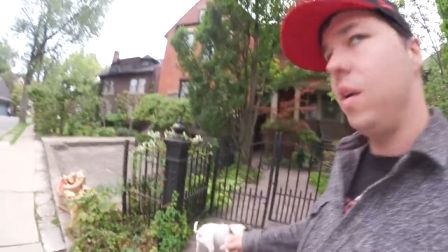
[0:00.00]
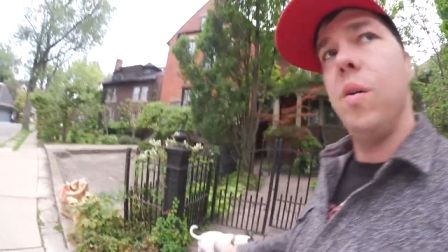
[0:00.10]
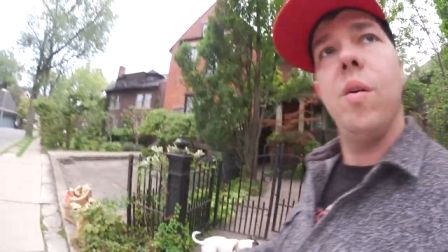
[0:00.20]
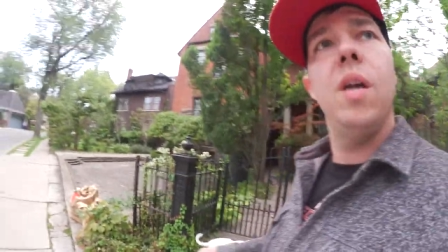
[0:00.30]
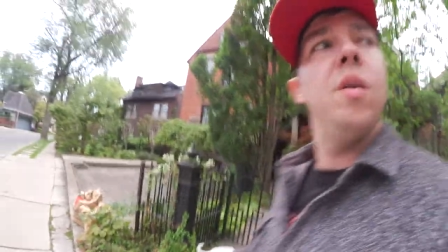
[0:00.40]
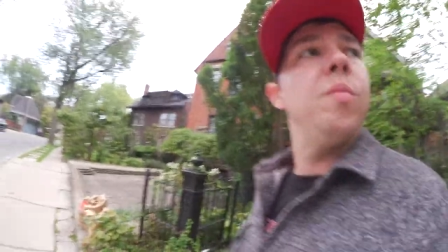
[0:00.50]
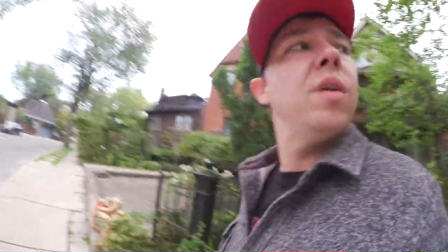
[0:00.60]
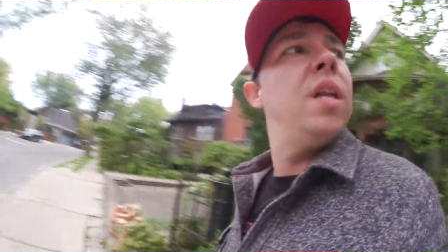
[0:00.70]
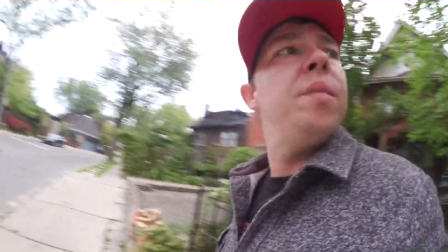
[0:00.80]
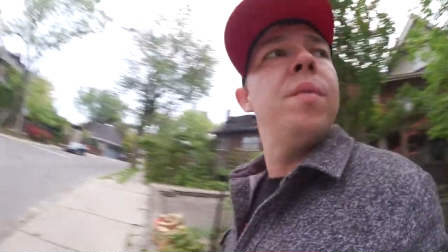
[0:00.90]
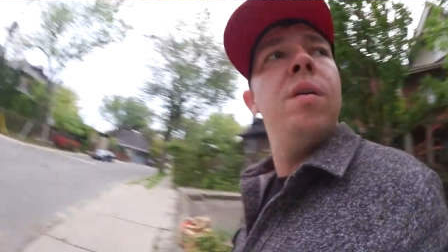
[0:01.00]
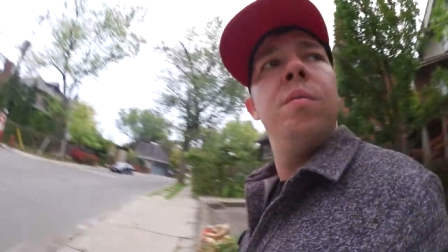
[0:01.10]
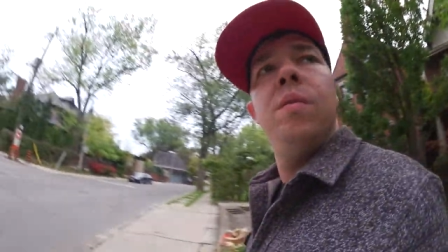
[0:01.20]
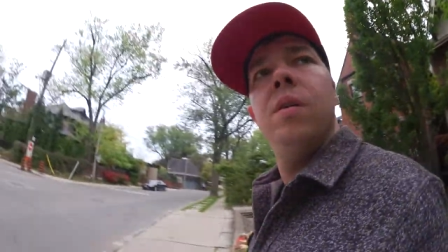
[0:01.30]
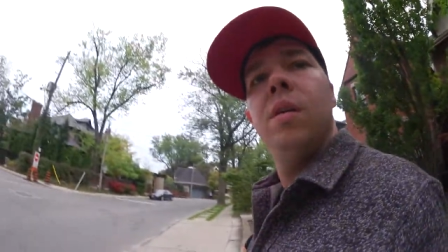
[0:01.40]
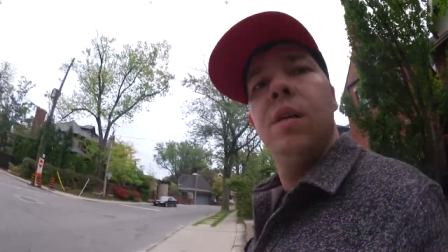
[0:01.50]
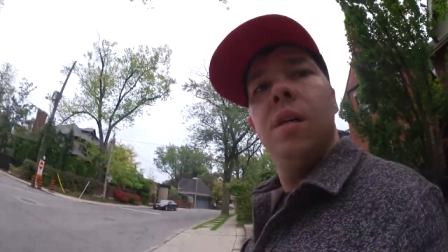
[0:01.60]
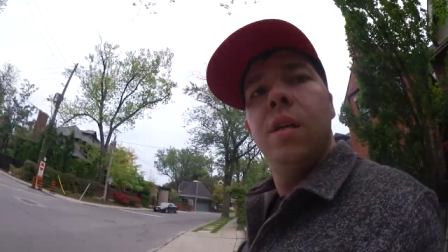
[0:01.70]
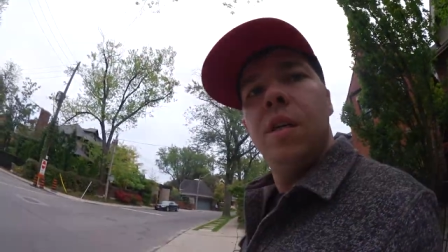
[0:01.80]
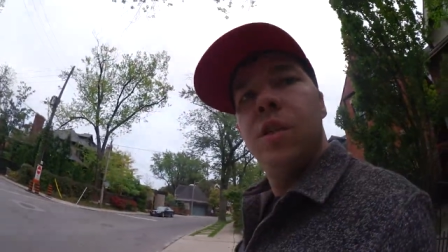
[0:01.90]
know, we're gonna let him go.
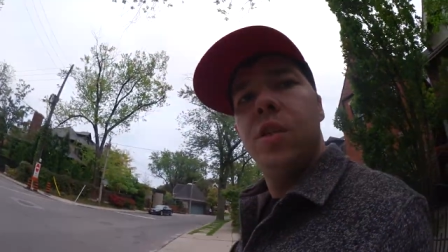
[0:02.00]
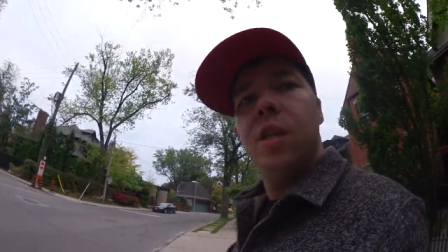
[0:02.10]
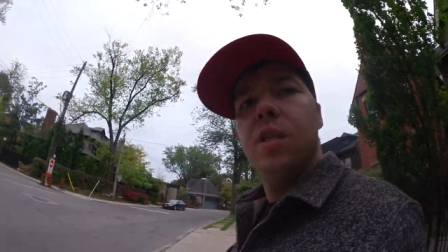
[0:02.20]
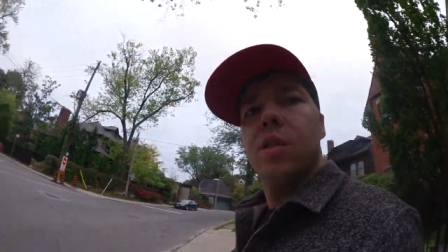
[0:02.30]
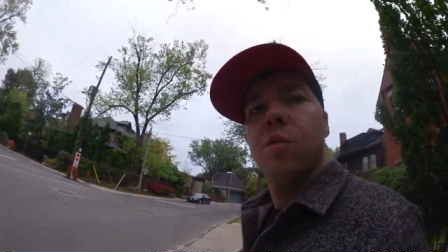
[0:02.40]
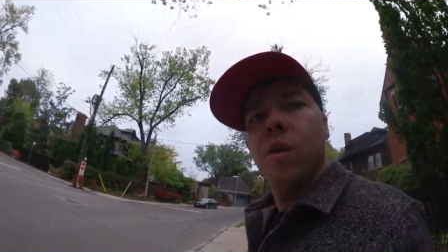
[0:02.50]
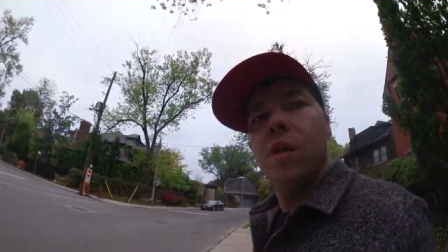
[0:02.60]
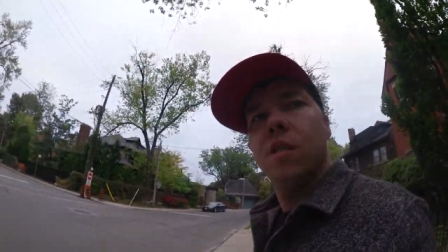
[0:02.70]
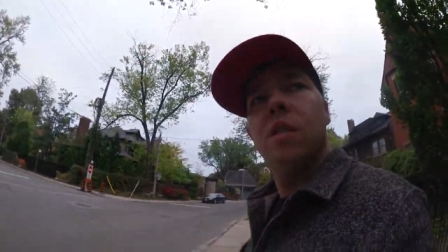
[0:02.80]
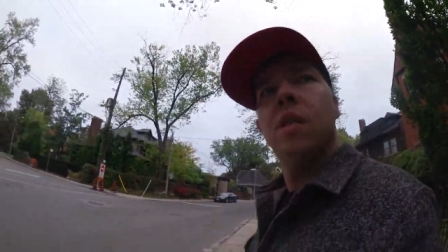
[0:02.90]
Jesus Christ.